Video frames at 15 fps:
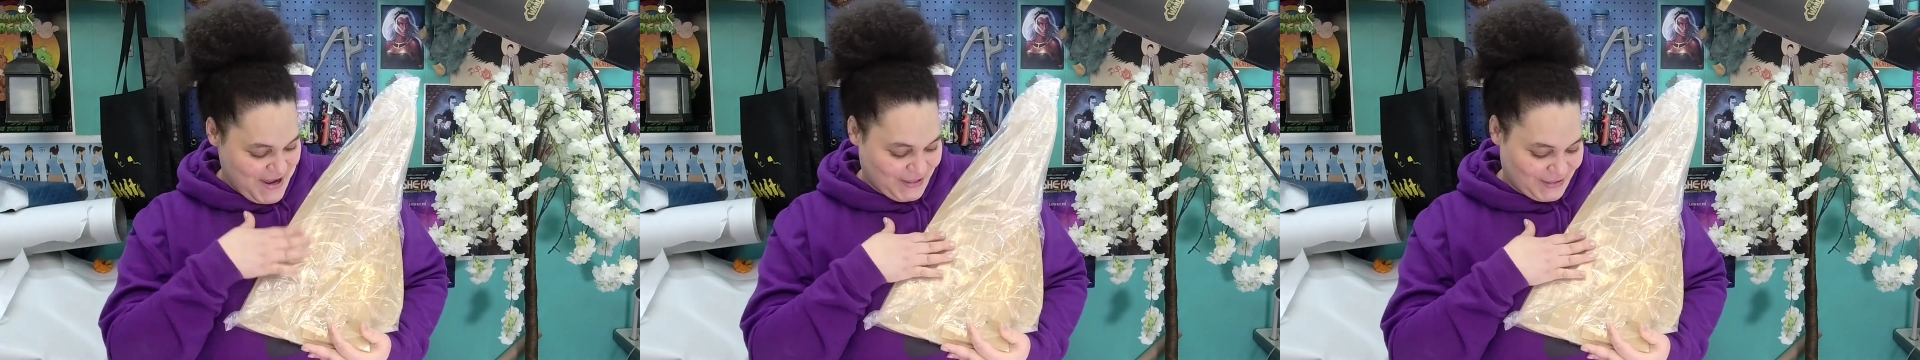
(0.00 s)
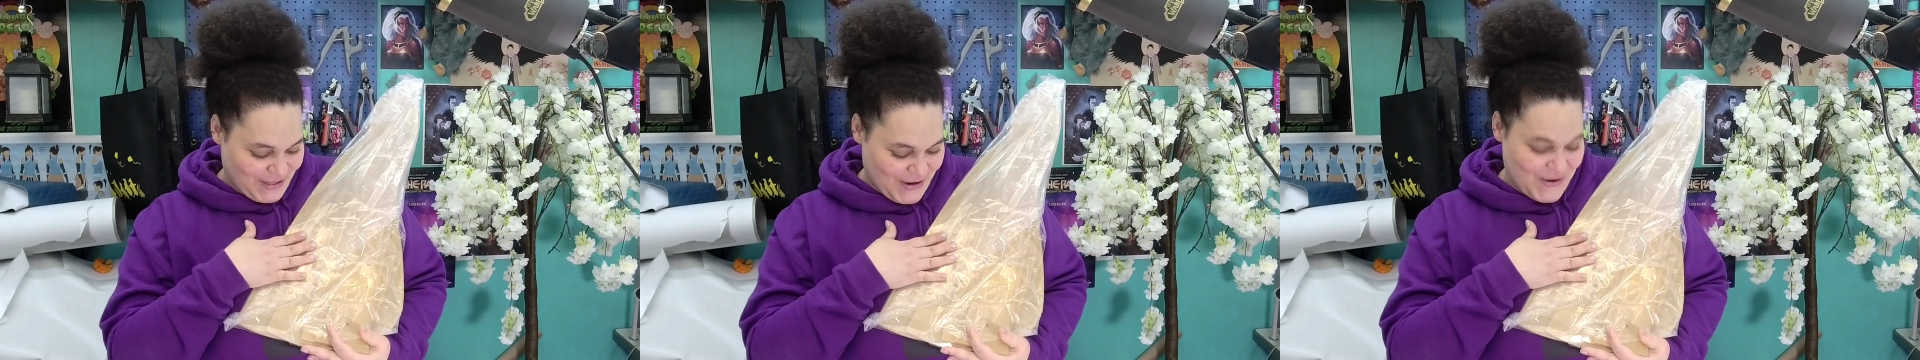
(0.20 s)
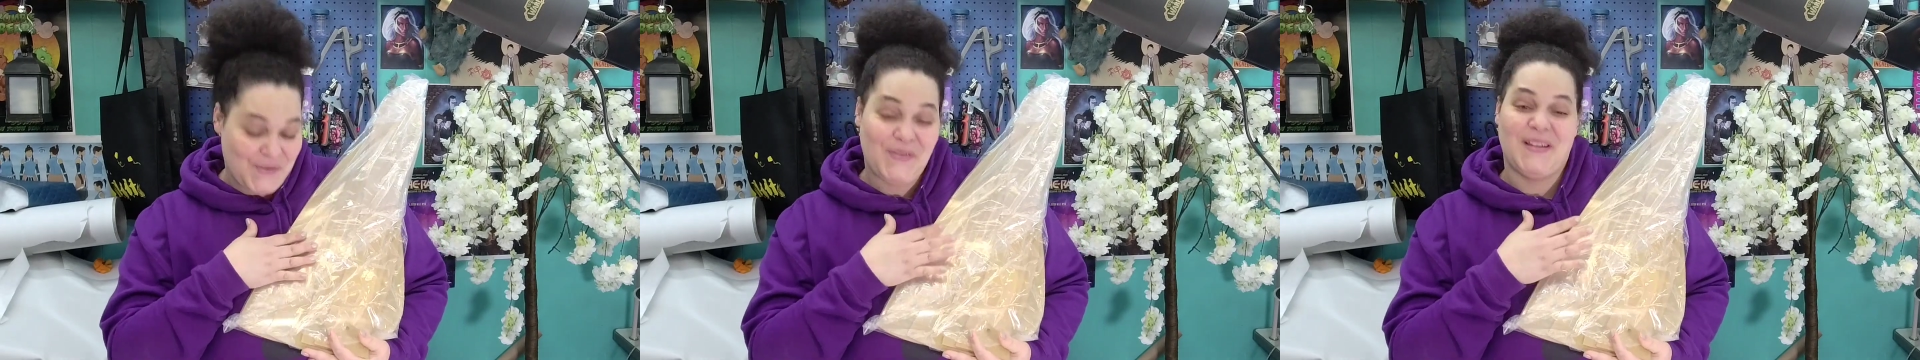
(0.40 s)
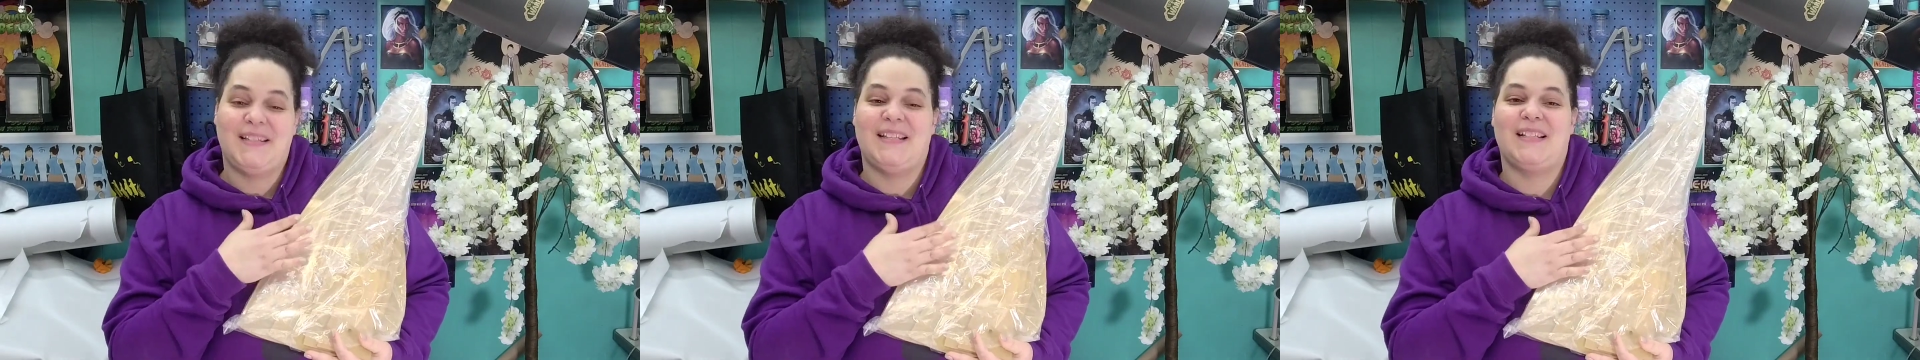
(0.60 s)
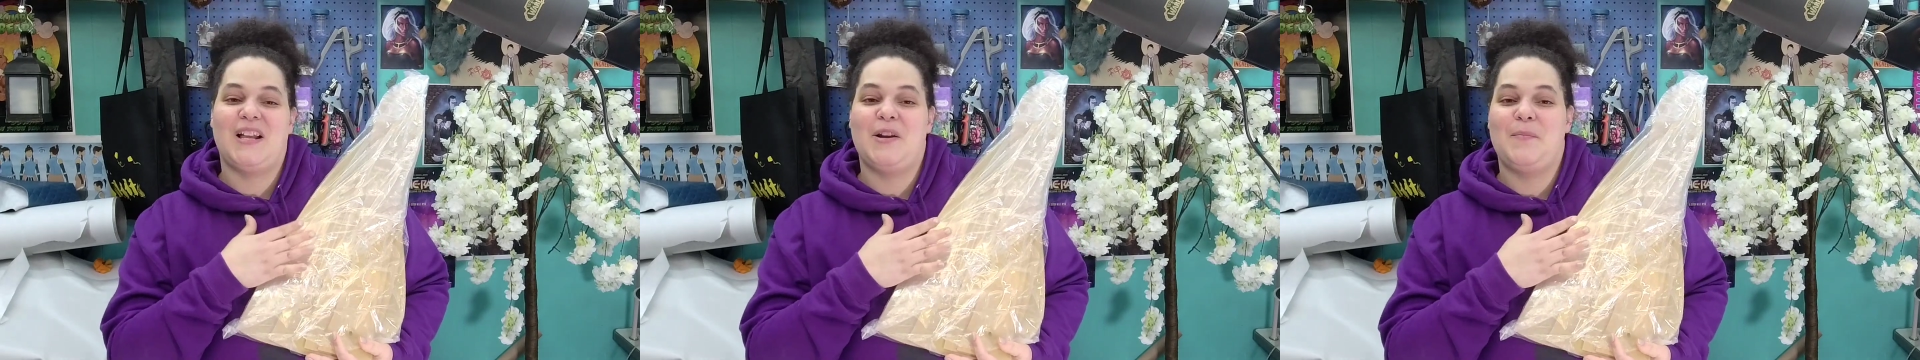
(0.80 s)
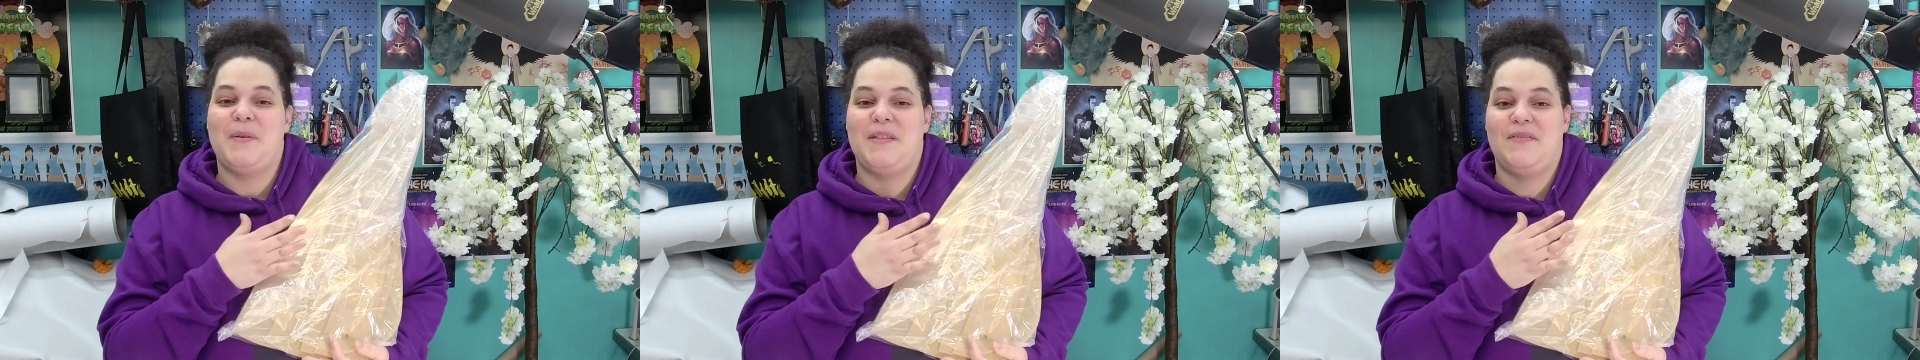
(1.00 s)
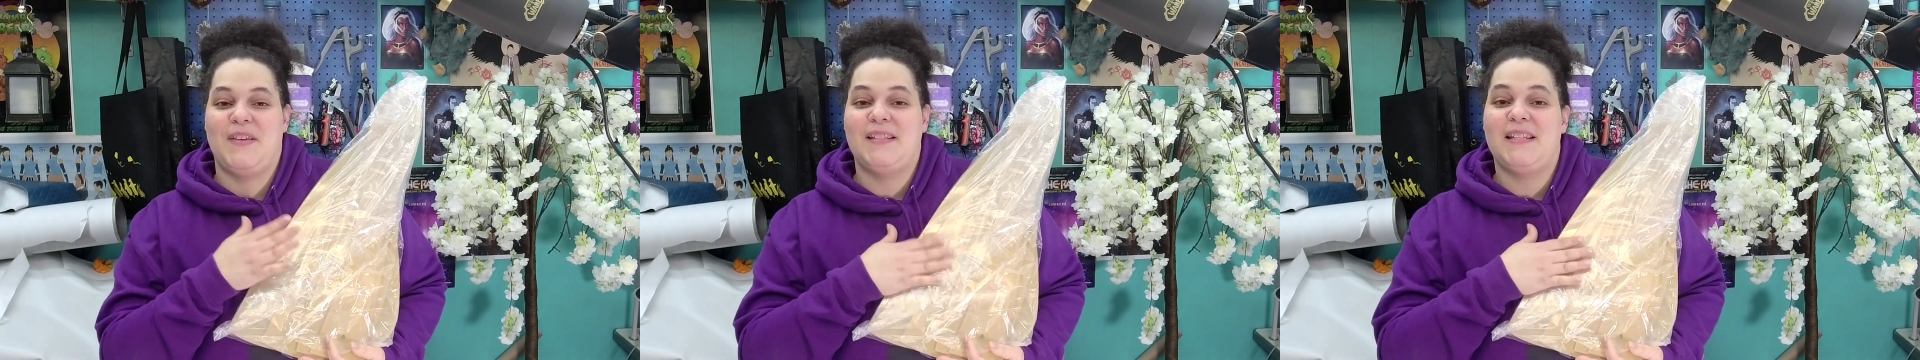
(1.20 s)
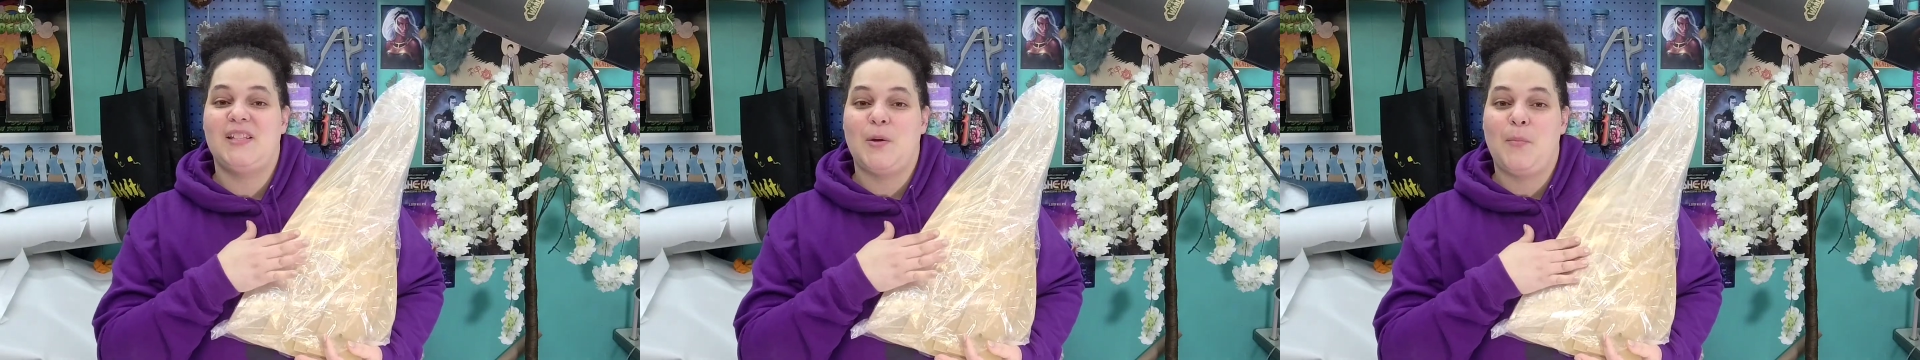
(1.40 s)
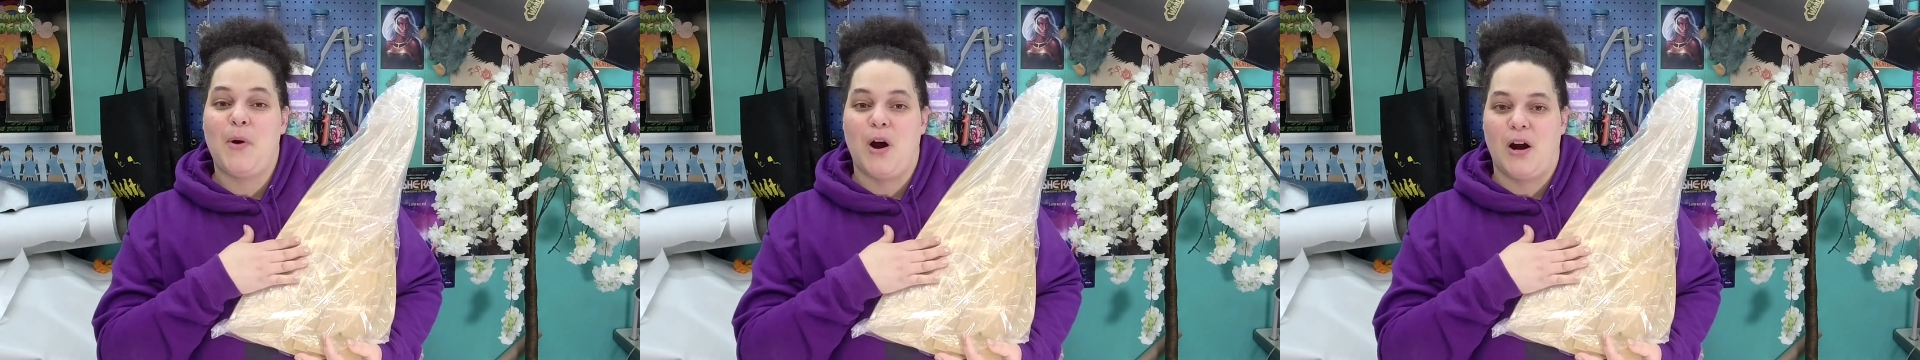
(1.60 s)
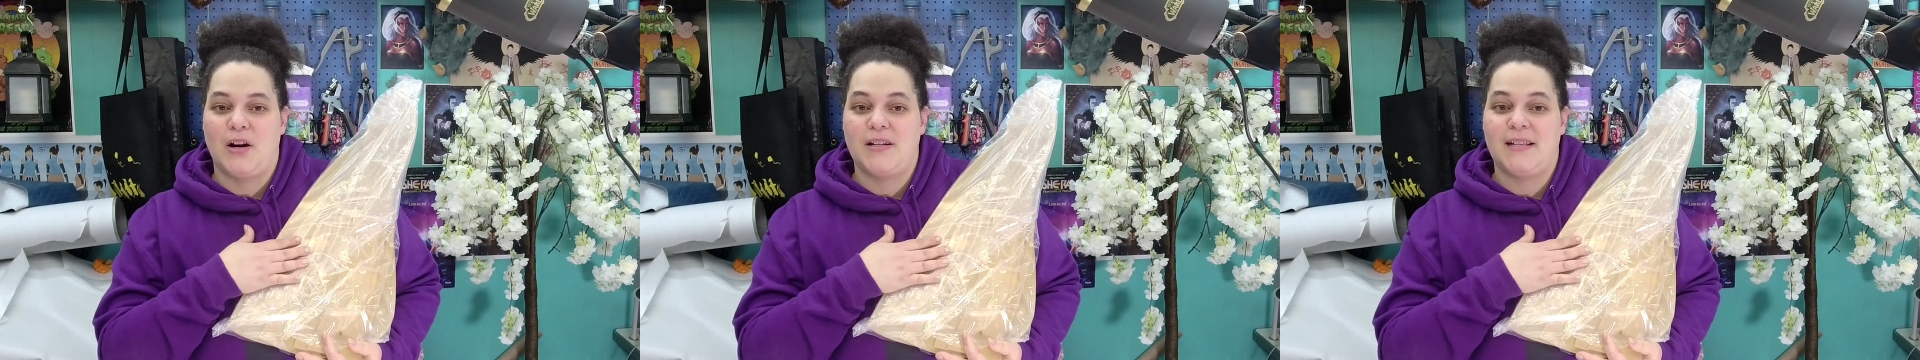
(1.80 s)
so this is going to be, this is the Park